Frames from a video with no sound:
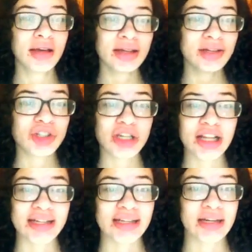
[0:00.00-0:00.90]
usually
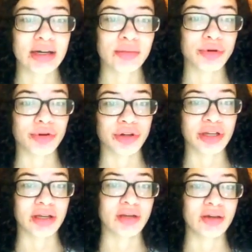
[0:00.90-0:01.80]
Latina or Puerto
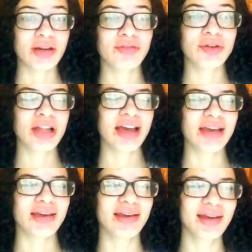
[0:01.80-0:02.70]
Rican. Never are
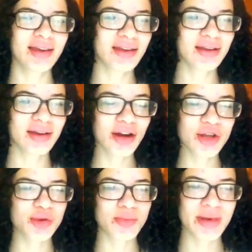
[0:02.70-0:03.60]

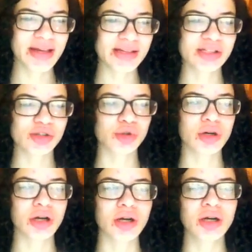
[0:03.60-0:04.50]
you mixed
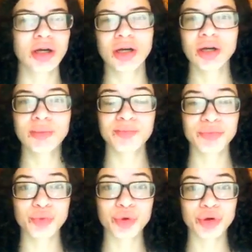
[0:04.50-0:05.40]
or
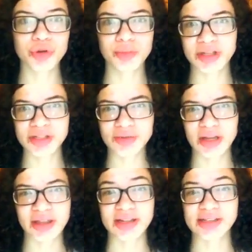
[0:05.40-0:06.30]
what are you mixed
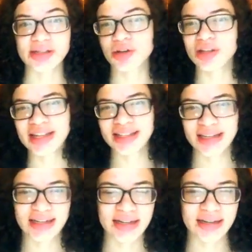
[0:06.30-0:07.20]
with? It's are you
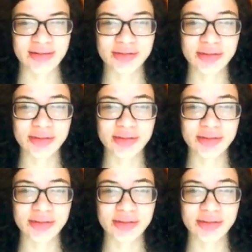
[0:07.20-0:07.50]
Latina?